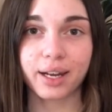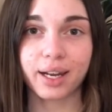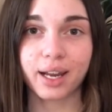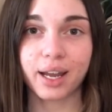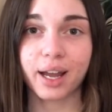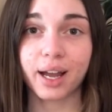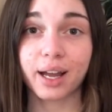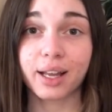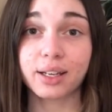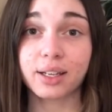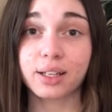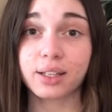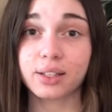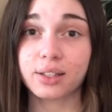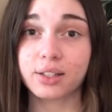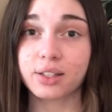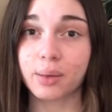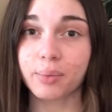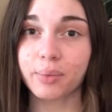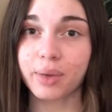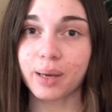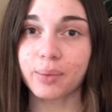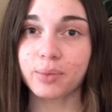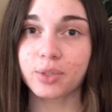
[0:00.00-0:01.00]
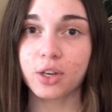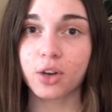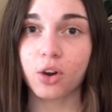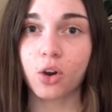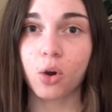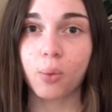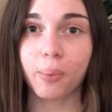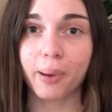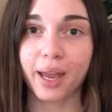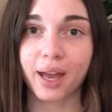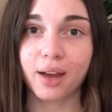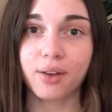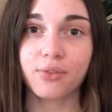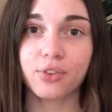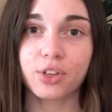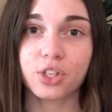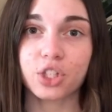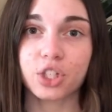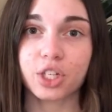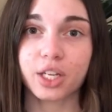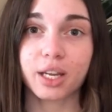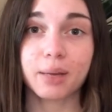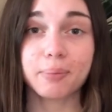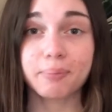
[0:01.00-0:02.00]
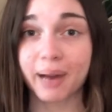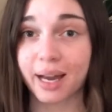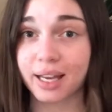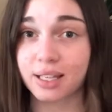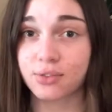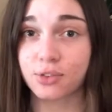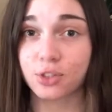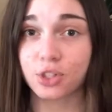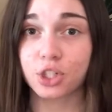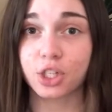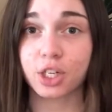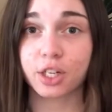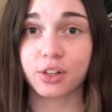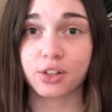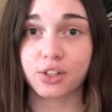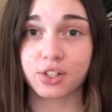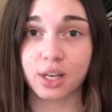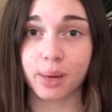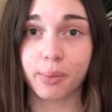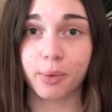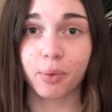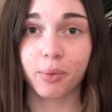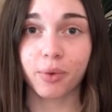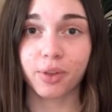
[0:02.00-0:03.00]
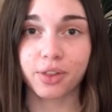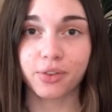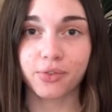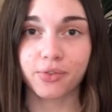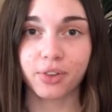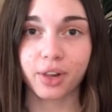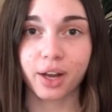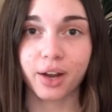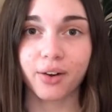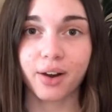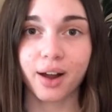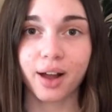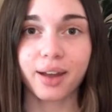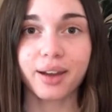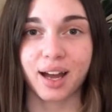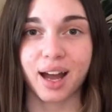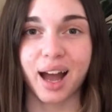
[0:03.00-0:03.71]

and sometimes I'll go pan fishing and bass fishing in the summer with a fly rod.